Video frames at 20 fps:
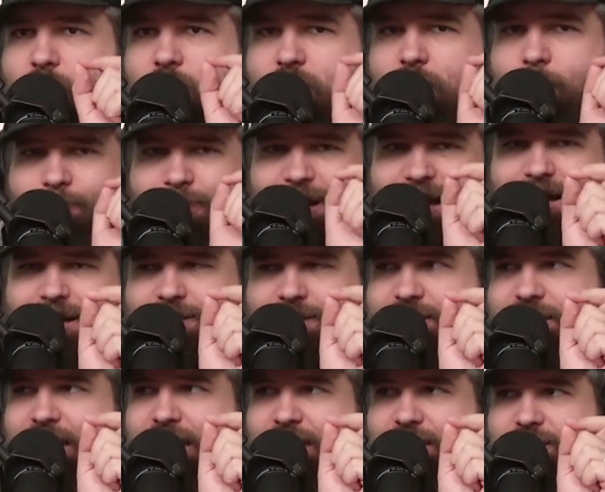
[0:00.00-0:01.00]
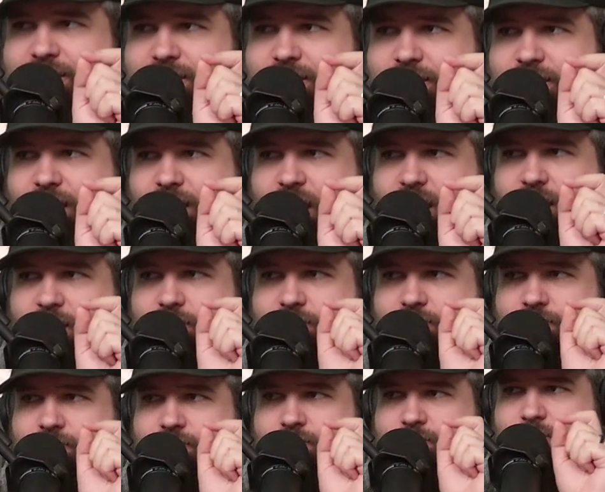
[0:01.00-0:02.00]
on the box sets of
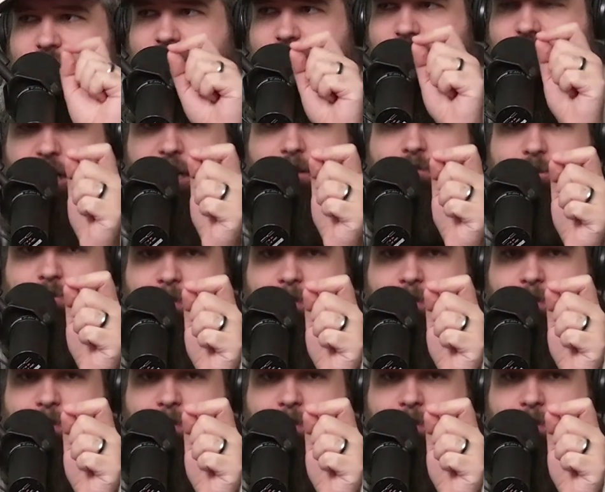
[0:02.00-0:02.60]
James